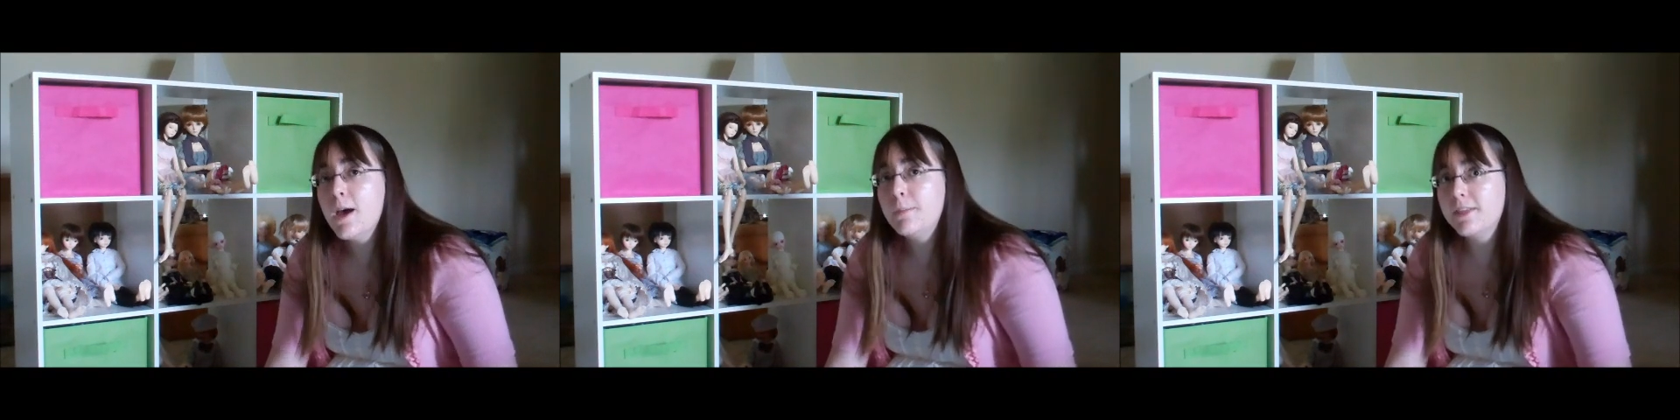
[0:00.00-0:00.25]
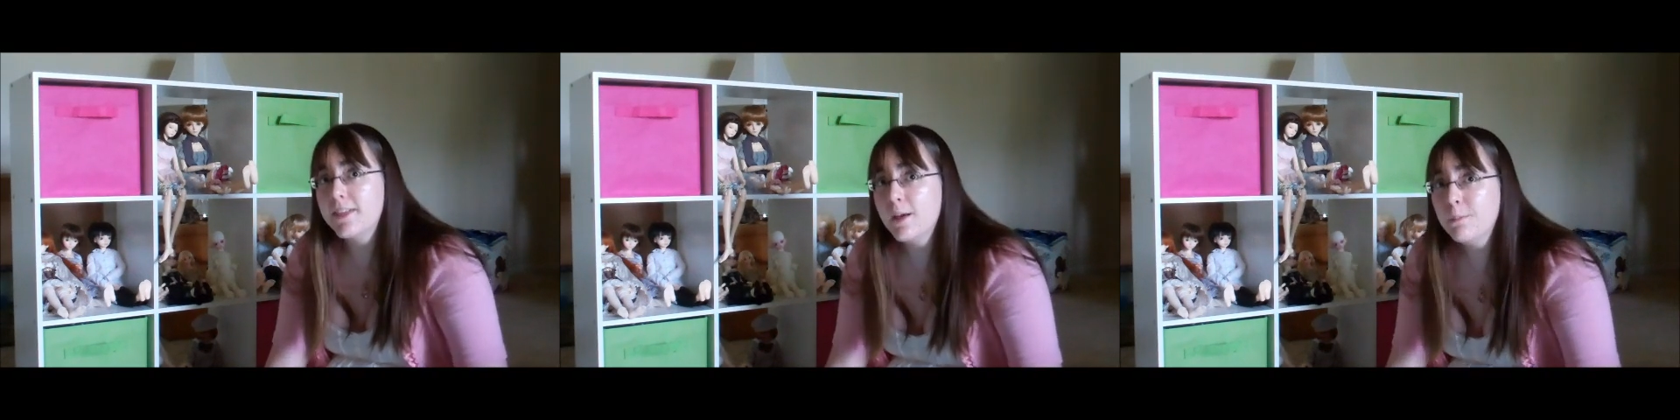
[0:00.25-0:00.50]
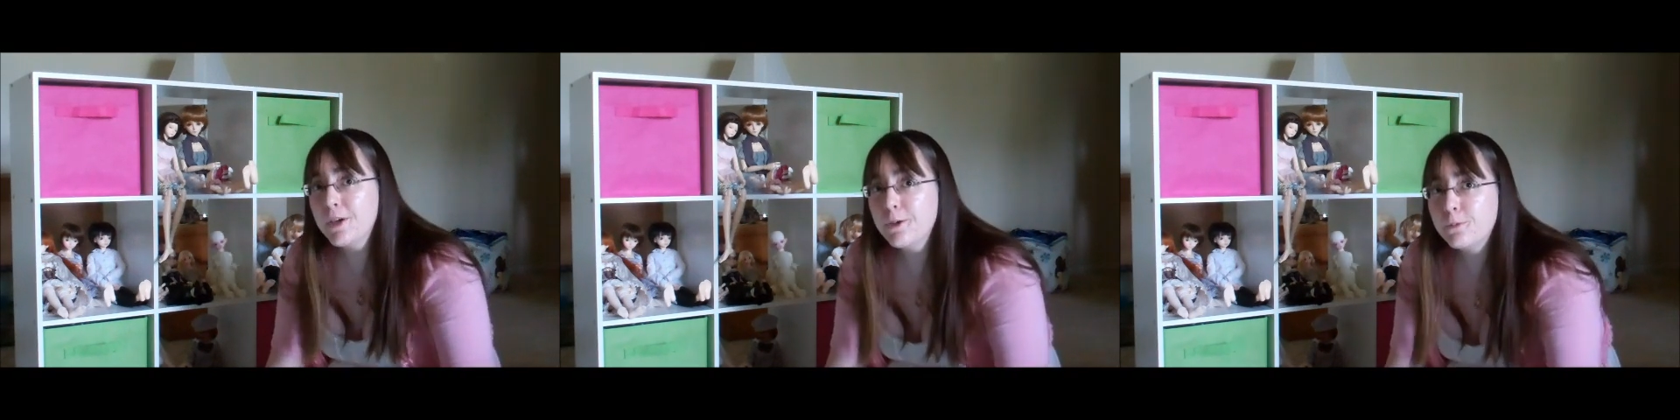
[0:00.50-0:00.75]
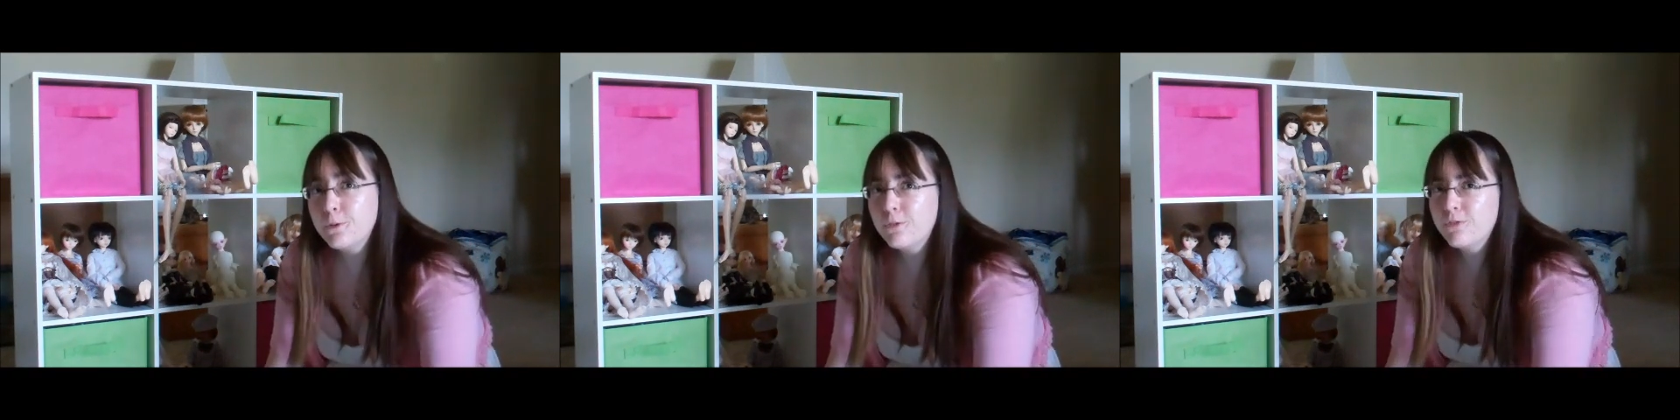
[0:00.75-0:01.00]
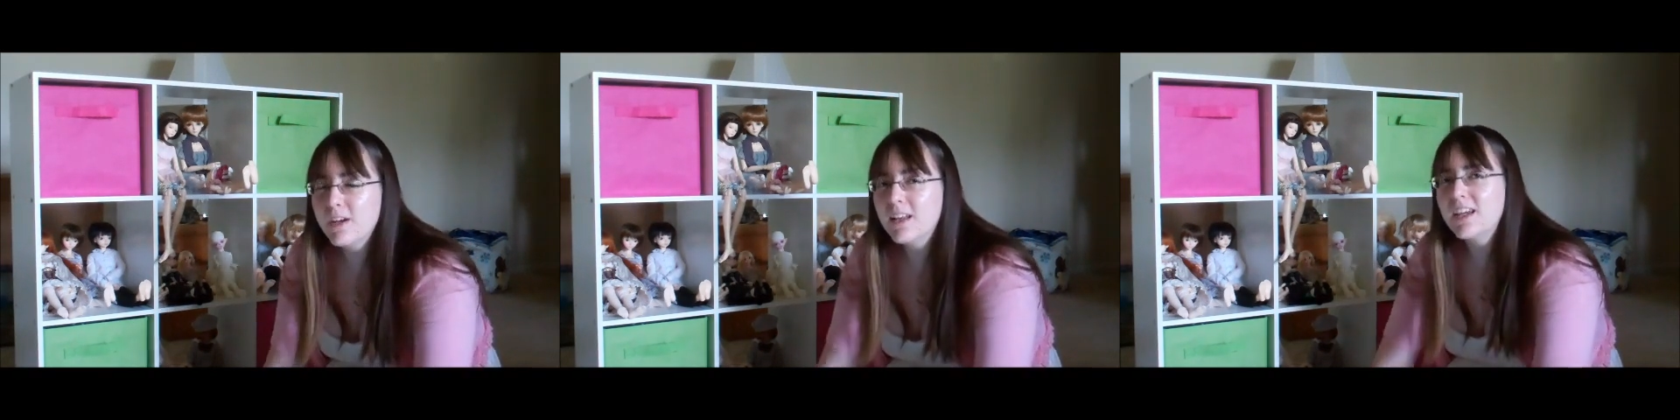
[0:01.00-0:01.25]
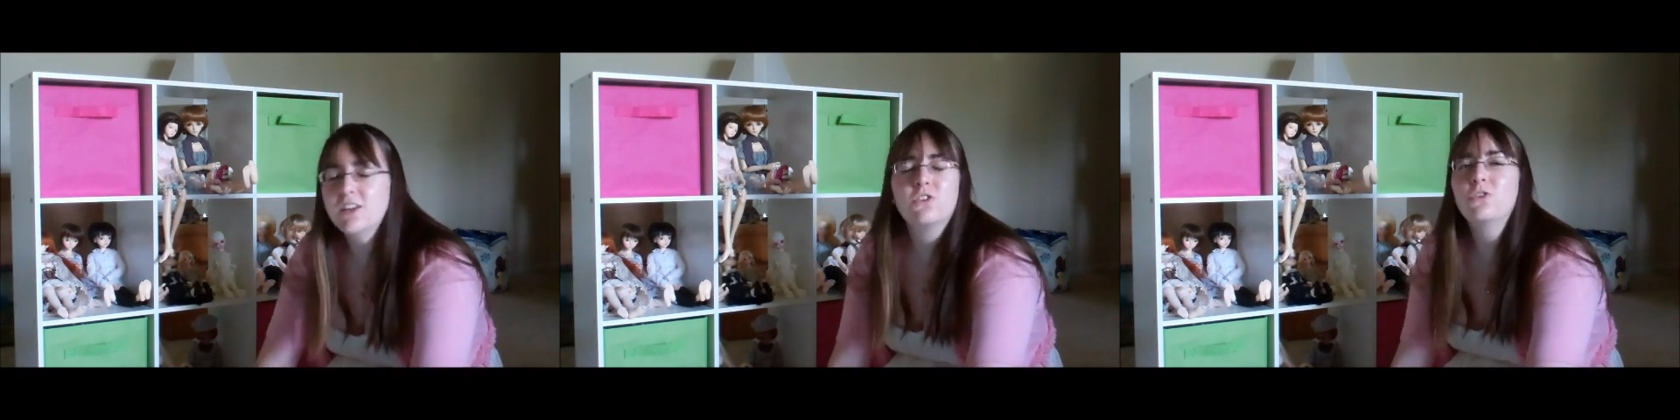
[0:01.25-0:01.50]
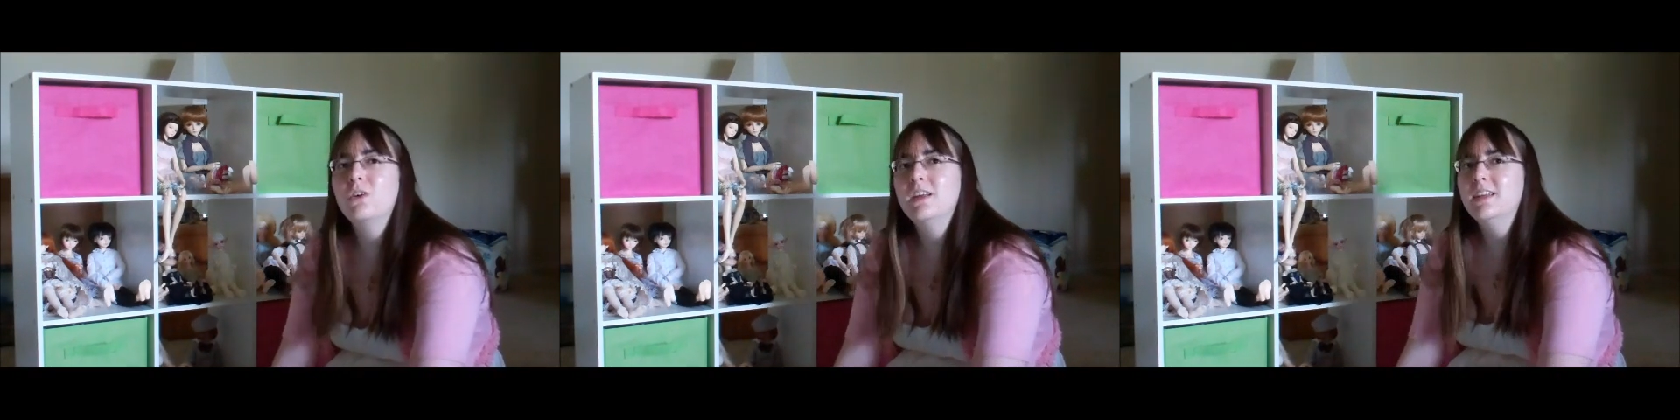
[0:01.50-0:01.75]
But some people really enjoy